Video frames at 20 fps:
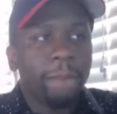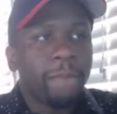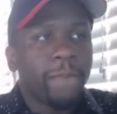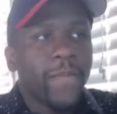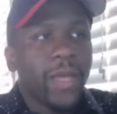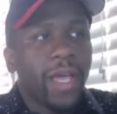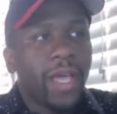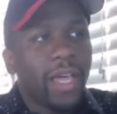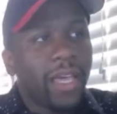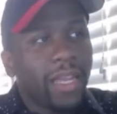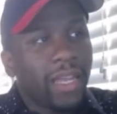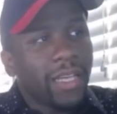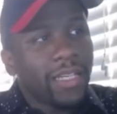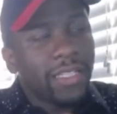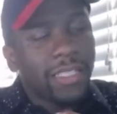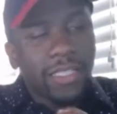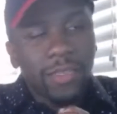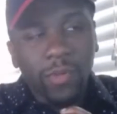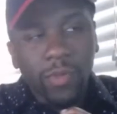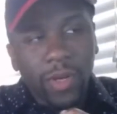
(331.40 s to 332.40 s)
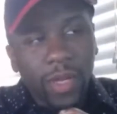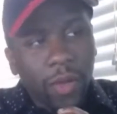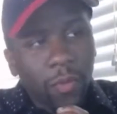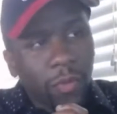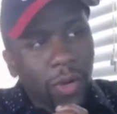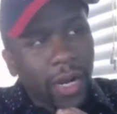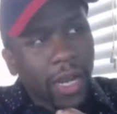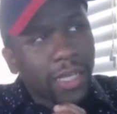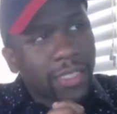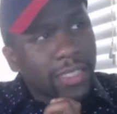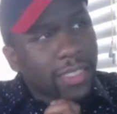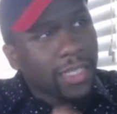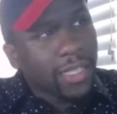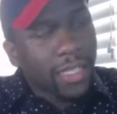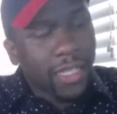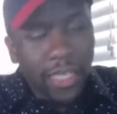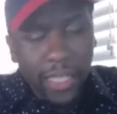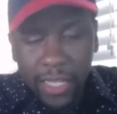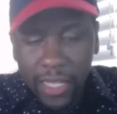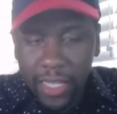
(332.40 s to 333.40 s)
and when I see the
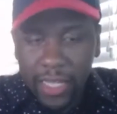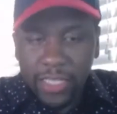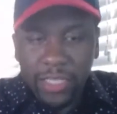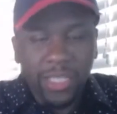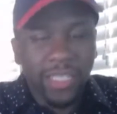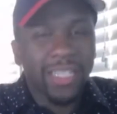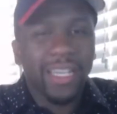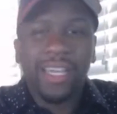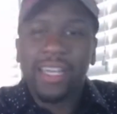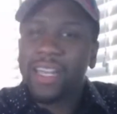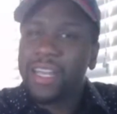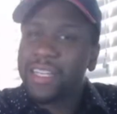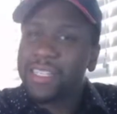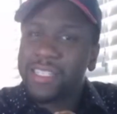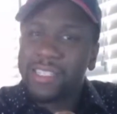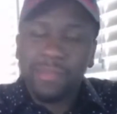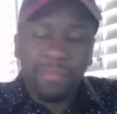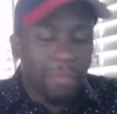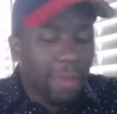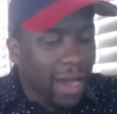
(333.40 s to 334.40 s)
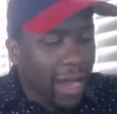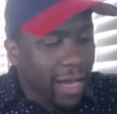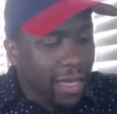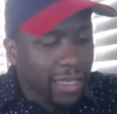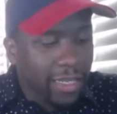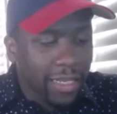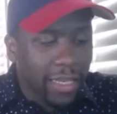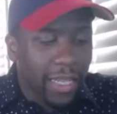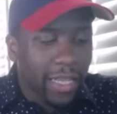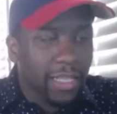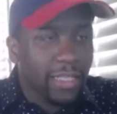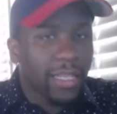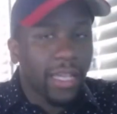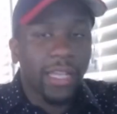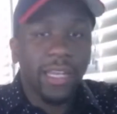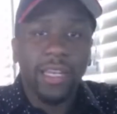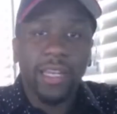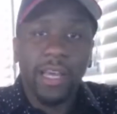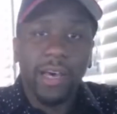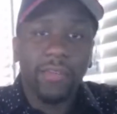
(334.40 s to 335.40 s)
kids and they smile and they
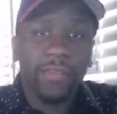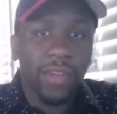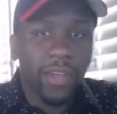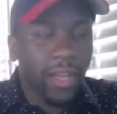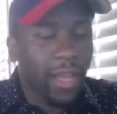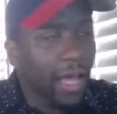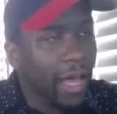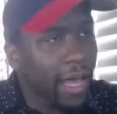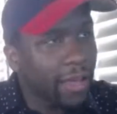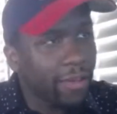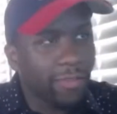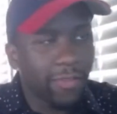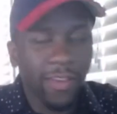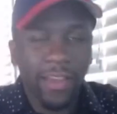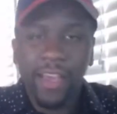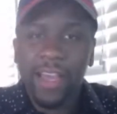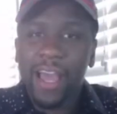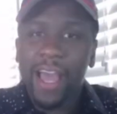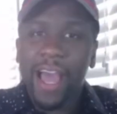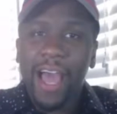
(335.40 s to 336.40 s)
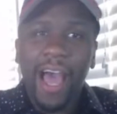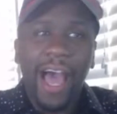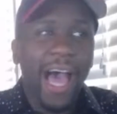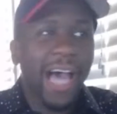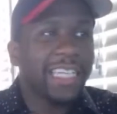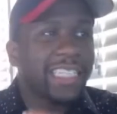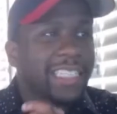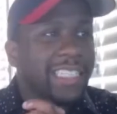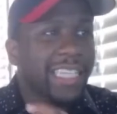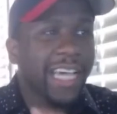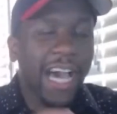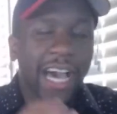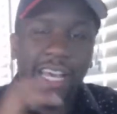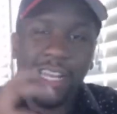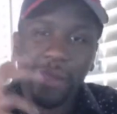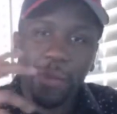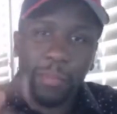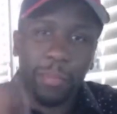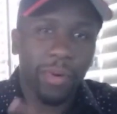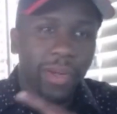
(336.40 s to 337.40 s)
loving life, I just got to
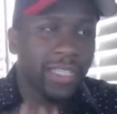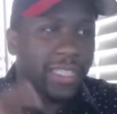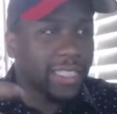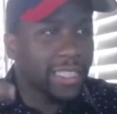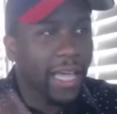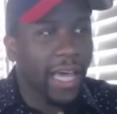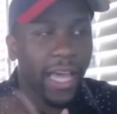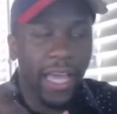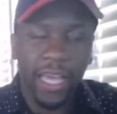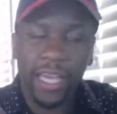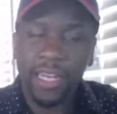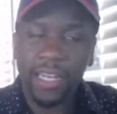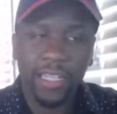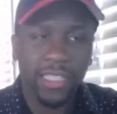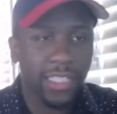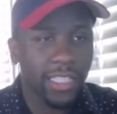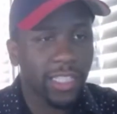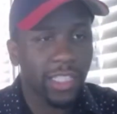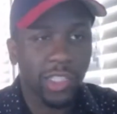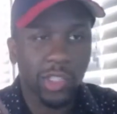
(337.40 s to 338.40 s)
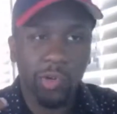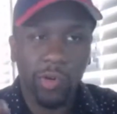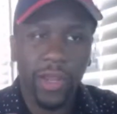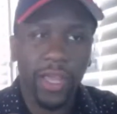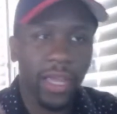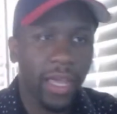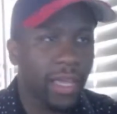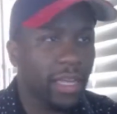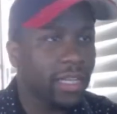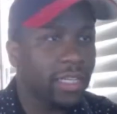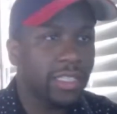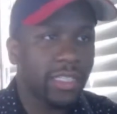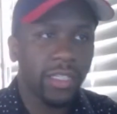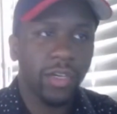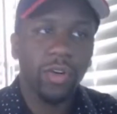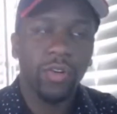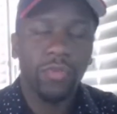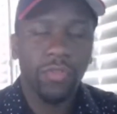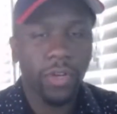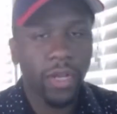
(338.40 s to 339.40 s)
embrace that energy. It's great energy
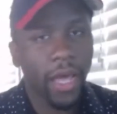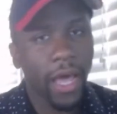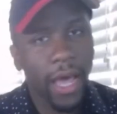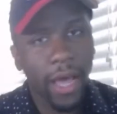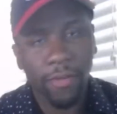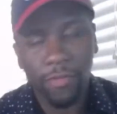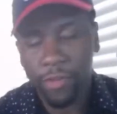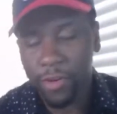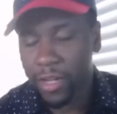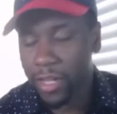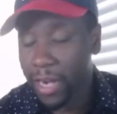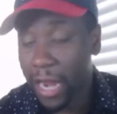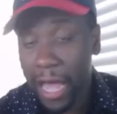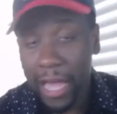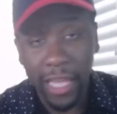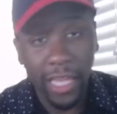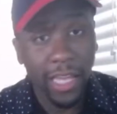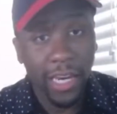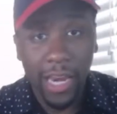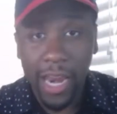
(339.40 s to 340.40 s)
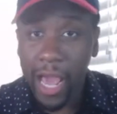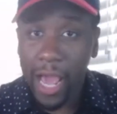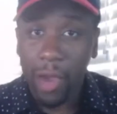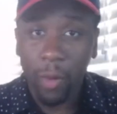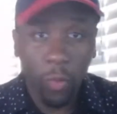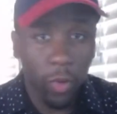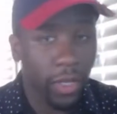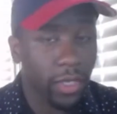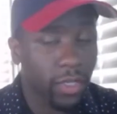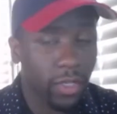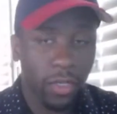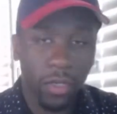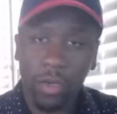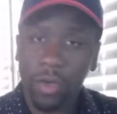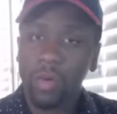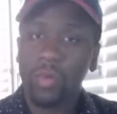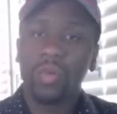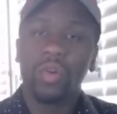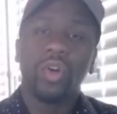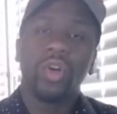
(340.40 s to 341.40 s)
over in Africa, and I cannot wait to
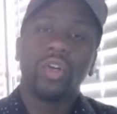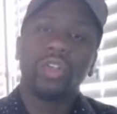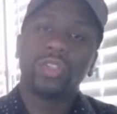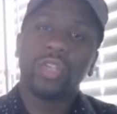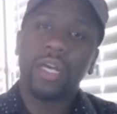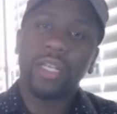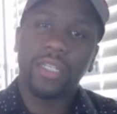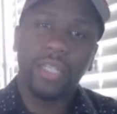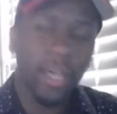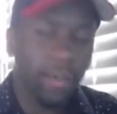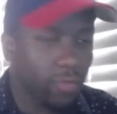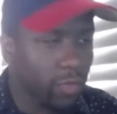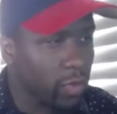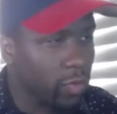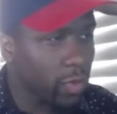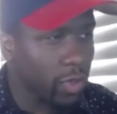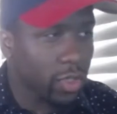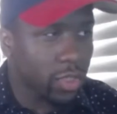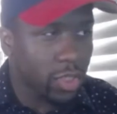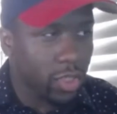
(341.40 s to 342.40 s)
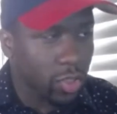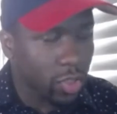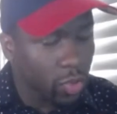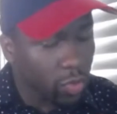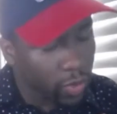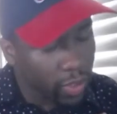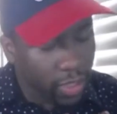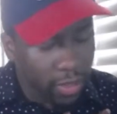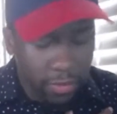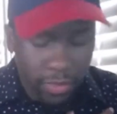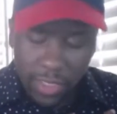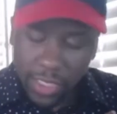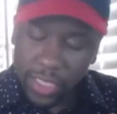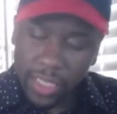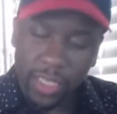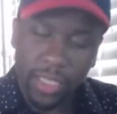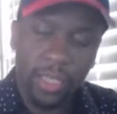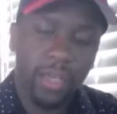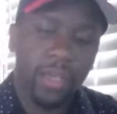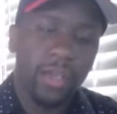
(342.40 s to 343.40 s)
go. So I definitely want to salute
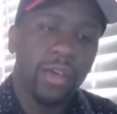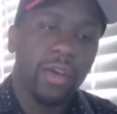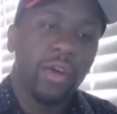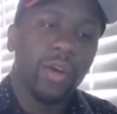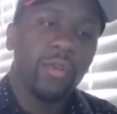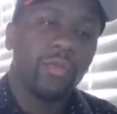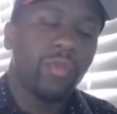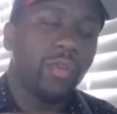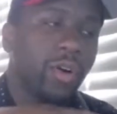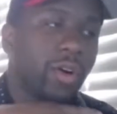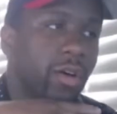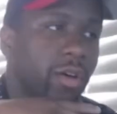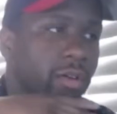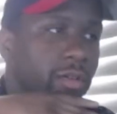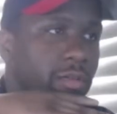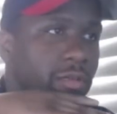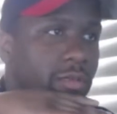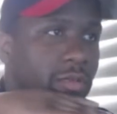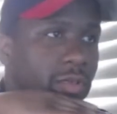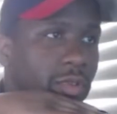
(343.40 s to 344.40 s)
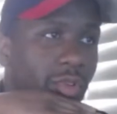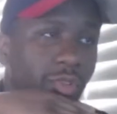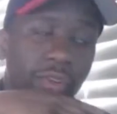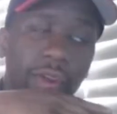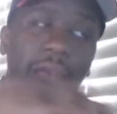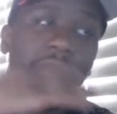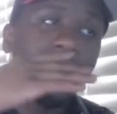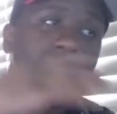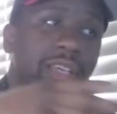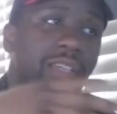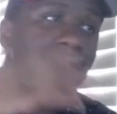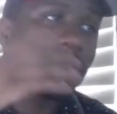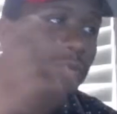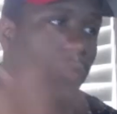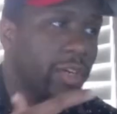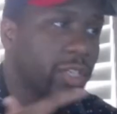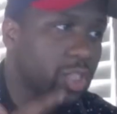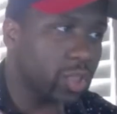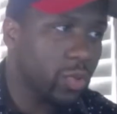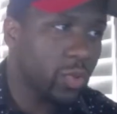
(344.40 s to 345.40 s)
Emtee for creating this
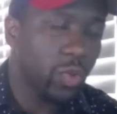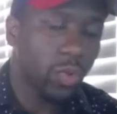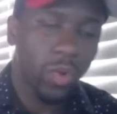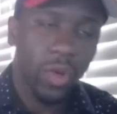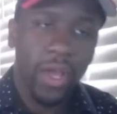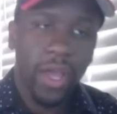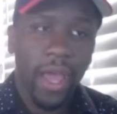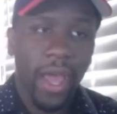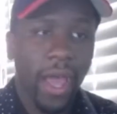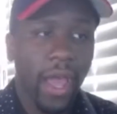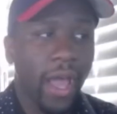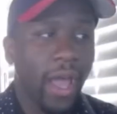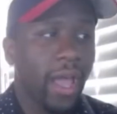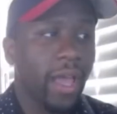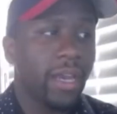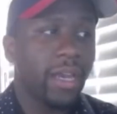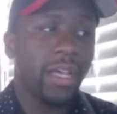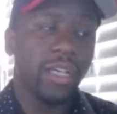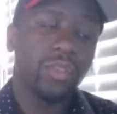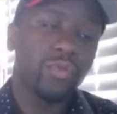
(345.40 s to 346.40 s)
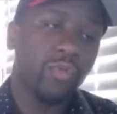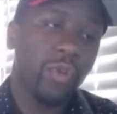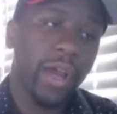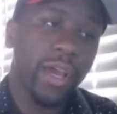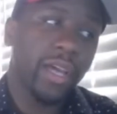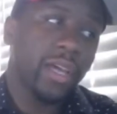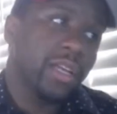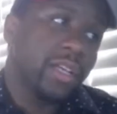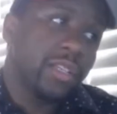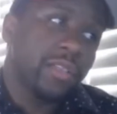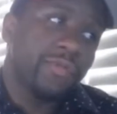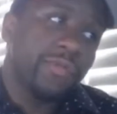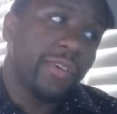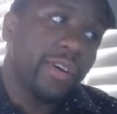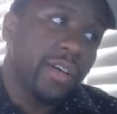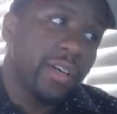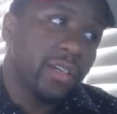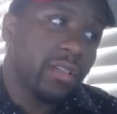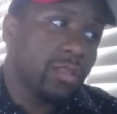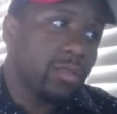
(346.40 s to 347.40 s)
visual. And this record is
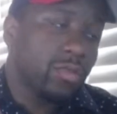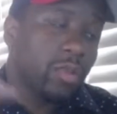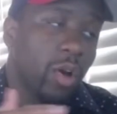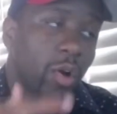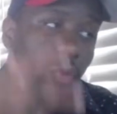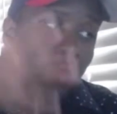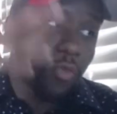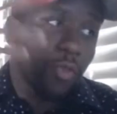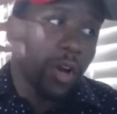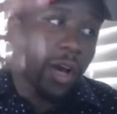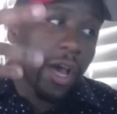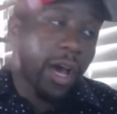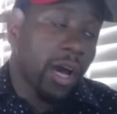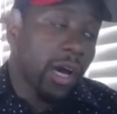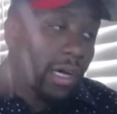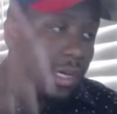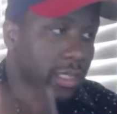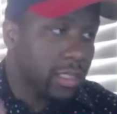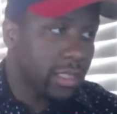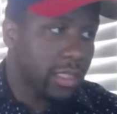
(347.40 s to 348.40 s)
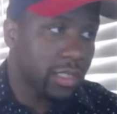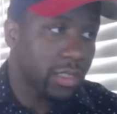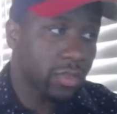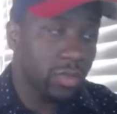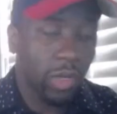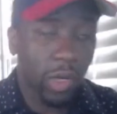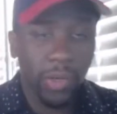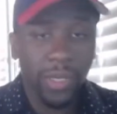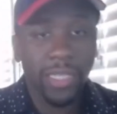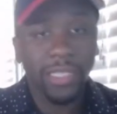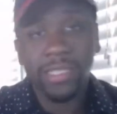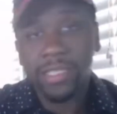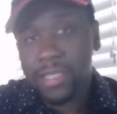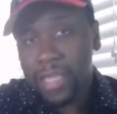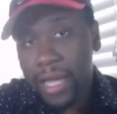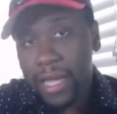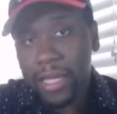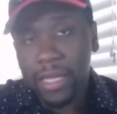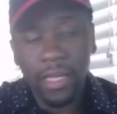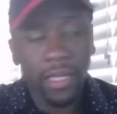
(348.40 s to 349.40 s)
for, you know, for us. You know, he's
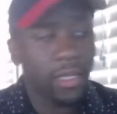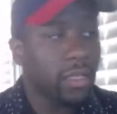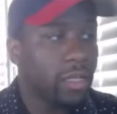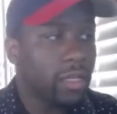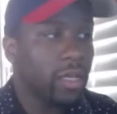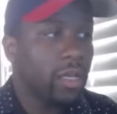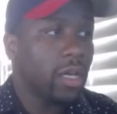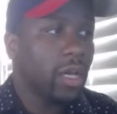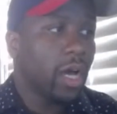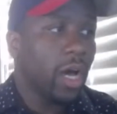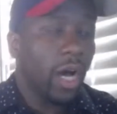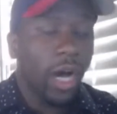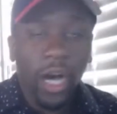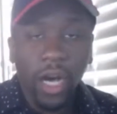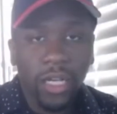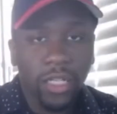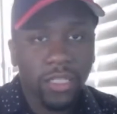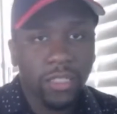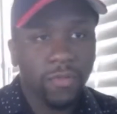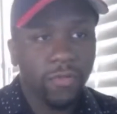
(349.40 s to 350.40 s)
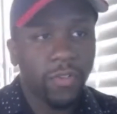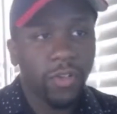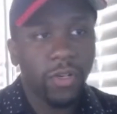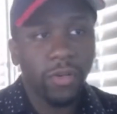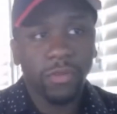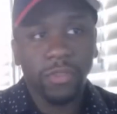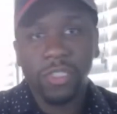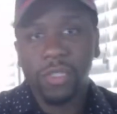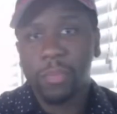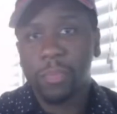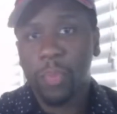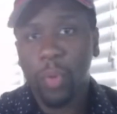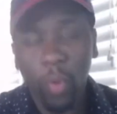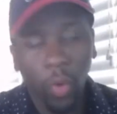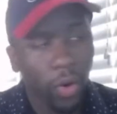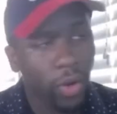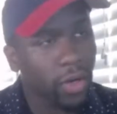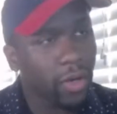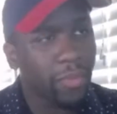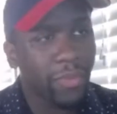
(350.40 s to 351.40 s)
thanking us for
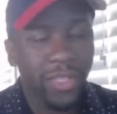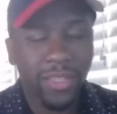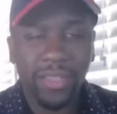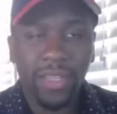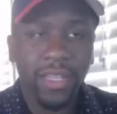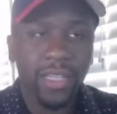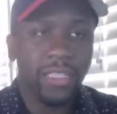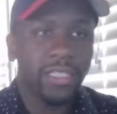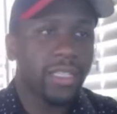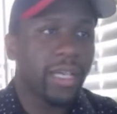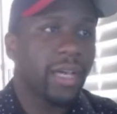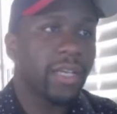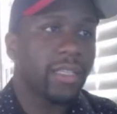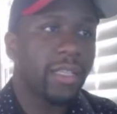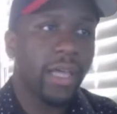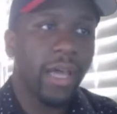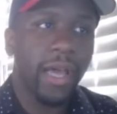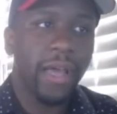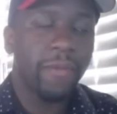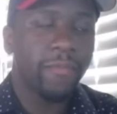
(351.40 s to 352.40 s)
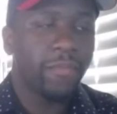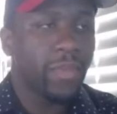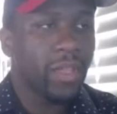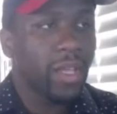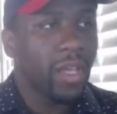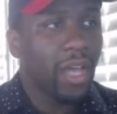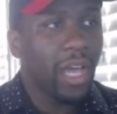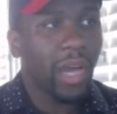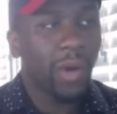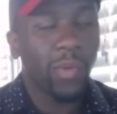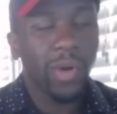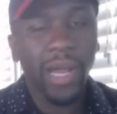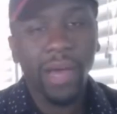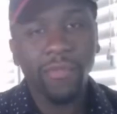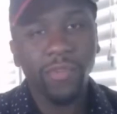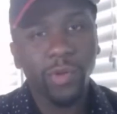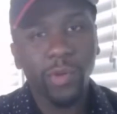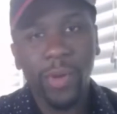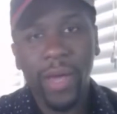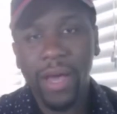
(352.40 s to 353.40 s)
supporting them and things like that. And whenever
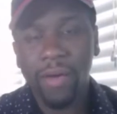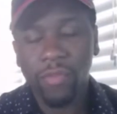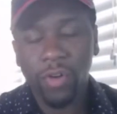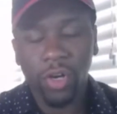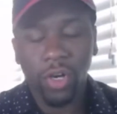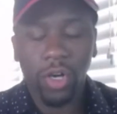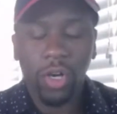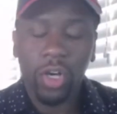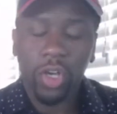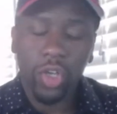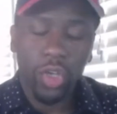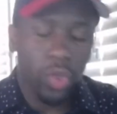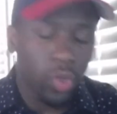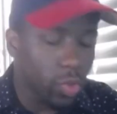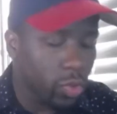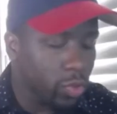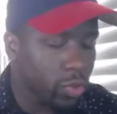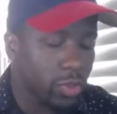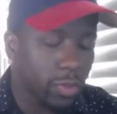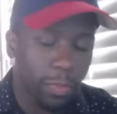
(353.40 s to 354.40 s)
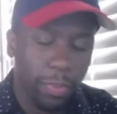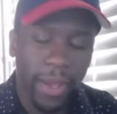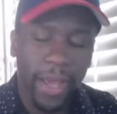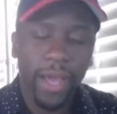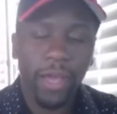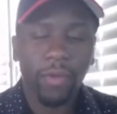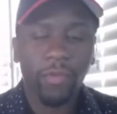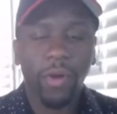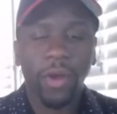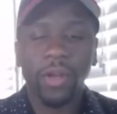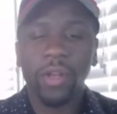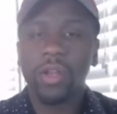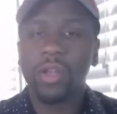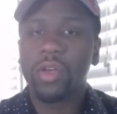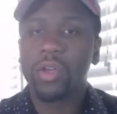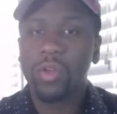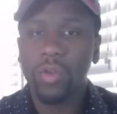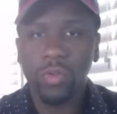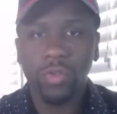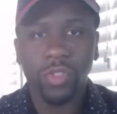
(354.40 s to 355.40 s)
you have a huge background and a
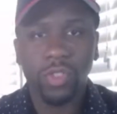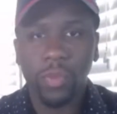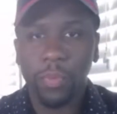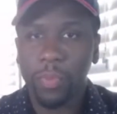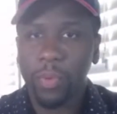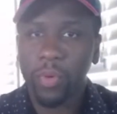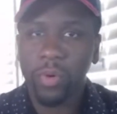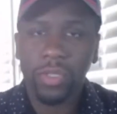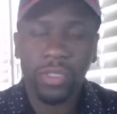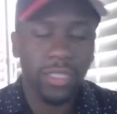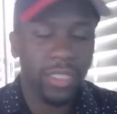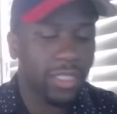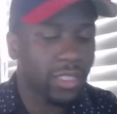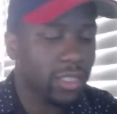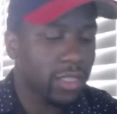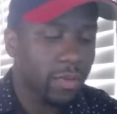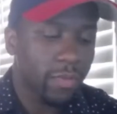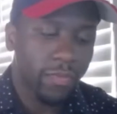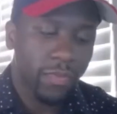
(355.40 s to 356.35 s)
huge support system,